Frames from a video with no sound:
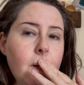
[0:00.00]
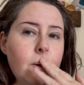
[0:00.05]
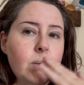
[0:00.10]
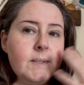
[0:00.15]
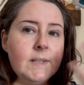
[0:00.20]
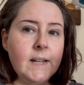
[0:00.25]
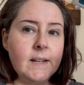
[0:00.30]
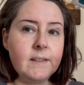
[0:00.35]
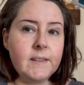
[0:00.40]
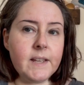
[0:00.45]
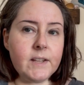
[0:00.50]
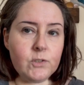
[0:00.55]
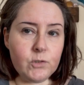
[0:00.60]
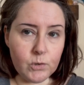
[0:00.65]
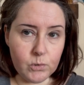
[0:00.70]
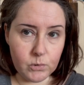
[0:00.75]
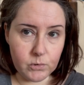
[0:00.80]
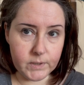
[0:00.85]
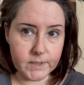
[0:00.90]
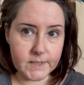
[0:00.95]
I was standing there
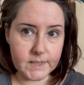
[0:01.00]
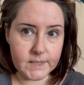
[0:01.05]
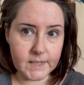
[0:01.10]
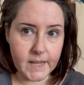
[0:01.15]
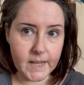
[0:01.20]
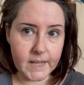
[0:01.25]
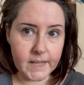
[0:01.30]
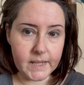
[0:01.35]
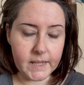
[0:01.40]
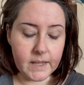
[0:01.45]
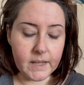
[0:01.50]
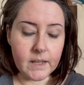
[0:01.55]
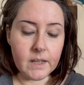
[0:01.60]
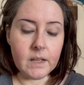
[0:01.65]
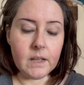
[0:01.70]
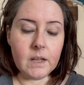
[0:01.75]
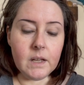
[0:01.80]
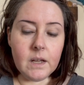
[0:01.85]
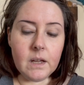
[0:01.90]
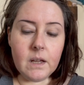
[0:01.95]
drawing today
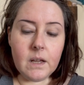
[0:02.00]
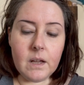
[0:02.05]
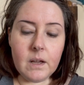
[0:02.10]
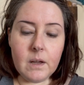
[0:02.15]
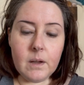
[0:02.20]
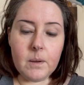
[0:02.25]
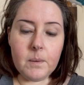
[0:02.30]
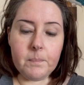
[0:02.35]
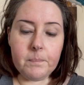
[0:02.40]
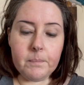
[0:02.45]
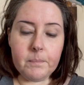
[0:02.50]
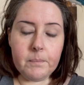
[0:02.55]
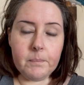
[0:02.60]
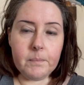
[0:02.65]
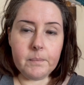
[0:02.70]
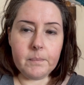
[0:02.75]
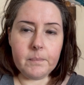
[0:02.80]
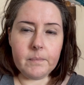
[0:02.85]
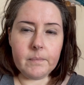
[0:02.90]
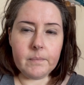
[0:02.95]

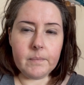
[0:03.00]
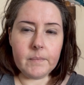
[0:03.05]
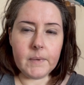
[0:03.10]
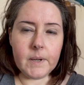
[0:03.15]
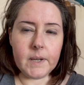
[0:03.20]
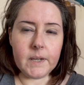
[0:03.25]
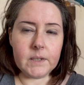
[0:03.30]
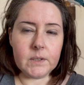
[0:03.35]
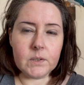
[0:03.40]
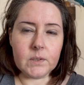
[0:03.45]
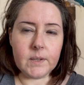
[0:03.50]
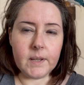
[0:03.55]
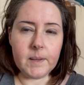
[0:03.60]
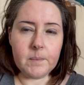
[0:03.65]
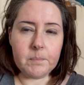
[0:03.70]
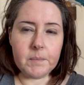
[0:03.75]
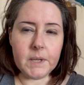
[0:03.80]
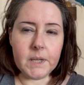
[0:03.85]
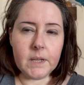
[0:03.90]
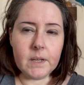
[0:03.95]
um, and it just
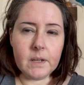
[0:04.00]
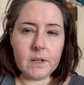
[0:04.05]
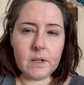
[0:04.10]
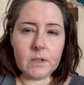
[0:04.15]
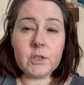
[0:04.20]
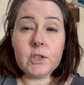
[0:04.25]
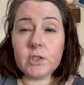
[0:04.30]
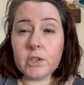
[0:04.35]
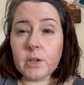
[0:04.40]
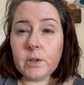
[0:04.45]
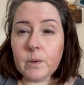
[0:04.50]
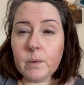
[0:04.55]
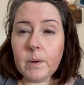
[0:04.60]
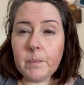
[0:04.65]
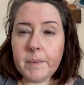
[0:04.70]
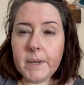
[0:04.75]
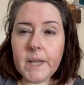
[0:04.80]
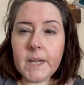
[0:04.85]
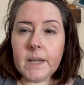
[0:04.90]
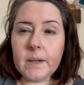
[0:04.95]
hit me. I'll just show you what
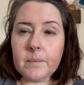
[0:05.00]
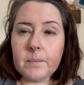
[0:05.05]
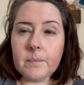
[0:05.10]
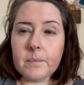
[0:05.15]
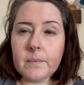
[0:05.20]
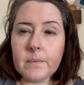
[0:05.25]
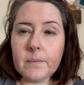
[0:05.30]
I mean.